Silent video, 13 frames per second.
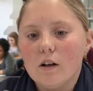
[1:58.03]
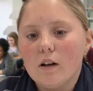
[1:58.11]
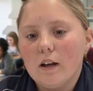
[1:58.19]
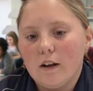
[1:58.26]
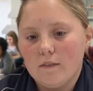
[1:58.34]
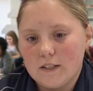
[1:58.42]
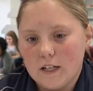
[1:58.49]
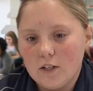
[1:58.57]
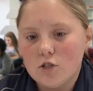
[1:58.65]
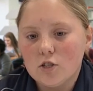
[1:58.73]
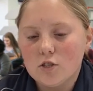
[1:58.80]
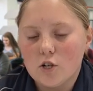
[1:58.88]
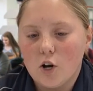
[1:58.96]
If
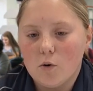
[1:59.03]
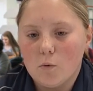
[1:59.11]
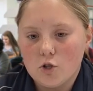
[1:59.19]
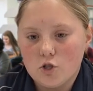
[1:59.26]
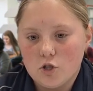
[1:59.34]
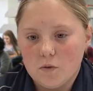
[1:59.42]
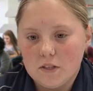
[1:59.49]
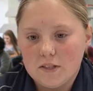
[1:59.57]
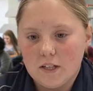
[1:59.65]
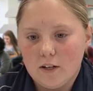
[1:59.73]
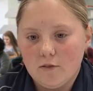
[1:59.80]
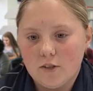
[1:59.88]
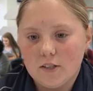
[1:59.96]
teachers know what shoe is
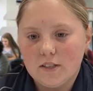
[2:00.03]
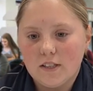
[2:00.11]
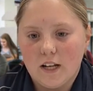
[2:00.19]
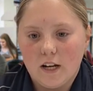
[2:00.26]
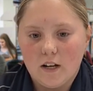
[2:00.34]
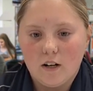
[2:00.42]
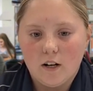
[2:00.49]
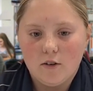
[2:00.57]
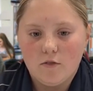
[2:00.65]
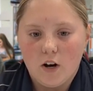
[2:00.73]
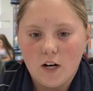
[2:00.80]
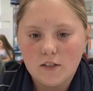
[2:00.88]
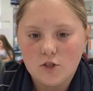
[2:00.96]
safest, they can
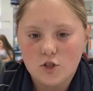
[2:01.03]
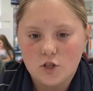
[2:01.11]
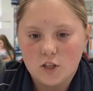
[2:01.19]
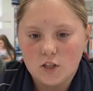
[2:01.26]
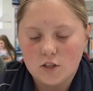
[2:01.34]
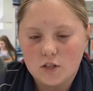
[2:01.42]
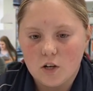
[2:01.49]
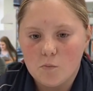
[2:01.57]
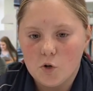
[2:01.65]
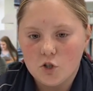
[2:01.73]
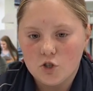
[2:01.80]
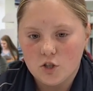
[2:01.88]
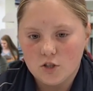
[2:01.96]
advise students on
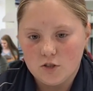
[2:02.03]
what shoes are